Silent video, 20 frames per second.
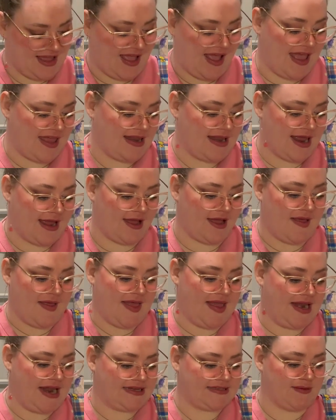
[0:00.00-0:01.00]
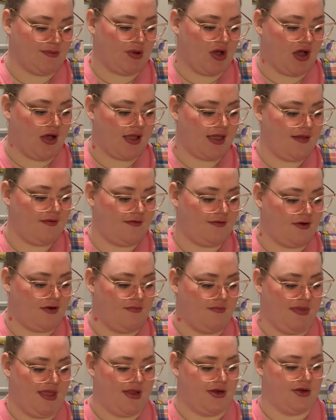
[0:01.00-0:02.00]
And it has a pocket for a
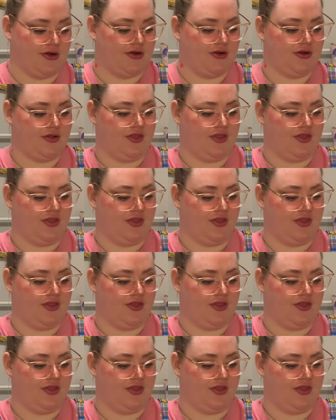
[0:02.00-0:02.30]
mirror.